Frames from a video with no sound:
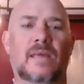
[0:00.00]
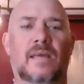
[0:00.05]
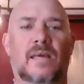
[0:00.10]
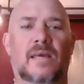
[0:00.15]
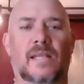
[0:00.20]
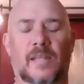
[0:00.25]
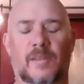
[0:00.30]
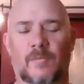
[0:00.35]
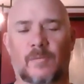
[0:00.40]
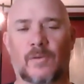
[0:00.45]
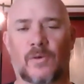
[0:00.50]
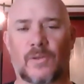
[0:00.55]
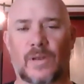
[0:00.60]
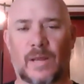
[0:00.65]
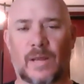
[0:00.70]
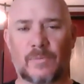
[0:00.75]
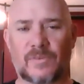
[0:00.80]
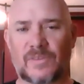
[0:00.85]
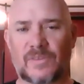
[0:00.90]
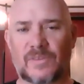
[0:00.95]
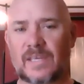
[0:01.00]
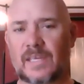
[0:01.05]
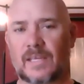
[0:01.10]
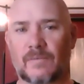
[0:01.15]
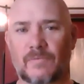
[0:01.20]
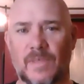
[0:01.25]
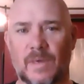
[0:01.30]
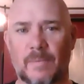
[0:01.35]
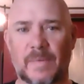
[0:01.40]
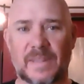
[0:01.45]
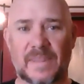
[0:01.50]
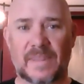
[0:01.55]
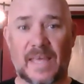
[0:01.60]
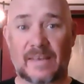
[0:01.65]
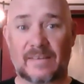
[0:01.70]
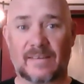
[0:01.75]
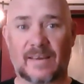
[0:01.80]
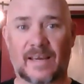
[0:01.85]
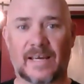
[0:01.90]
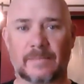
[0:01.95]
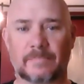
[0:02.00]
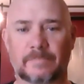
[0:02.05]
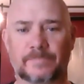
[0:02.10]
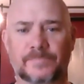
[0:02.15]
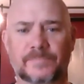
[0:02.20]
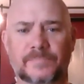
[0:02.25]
and let them know that I was thinking of them at that time.